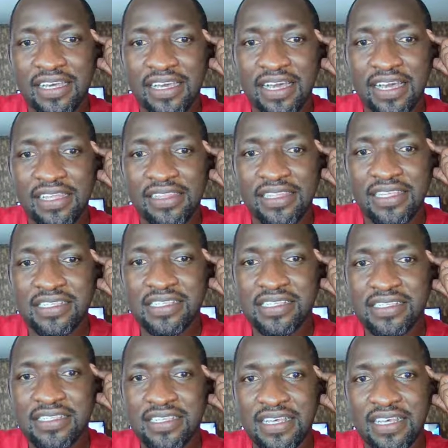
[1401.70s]
And this
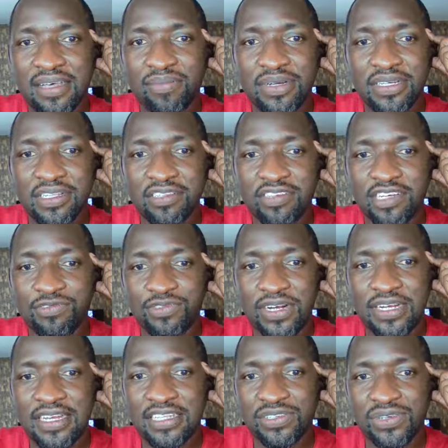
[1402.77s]
is pretty straightforward.
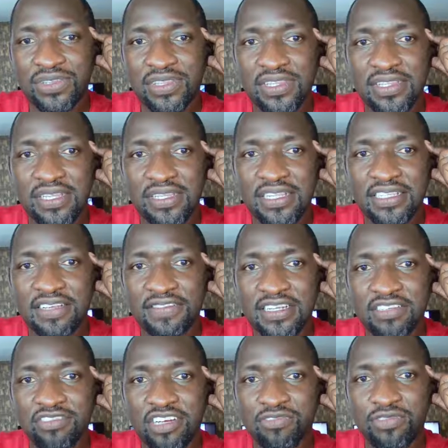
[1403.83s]
There's a very
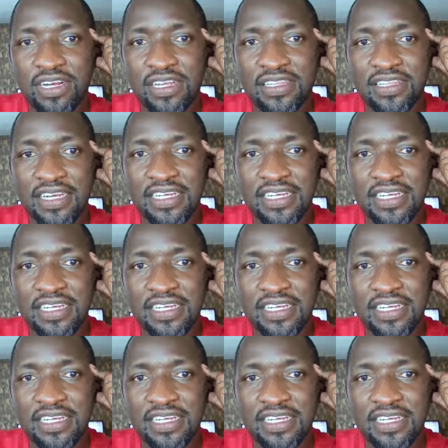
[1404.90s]
straightforward threat.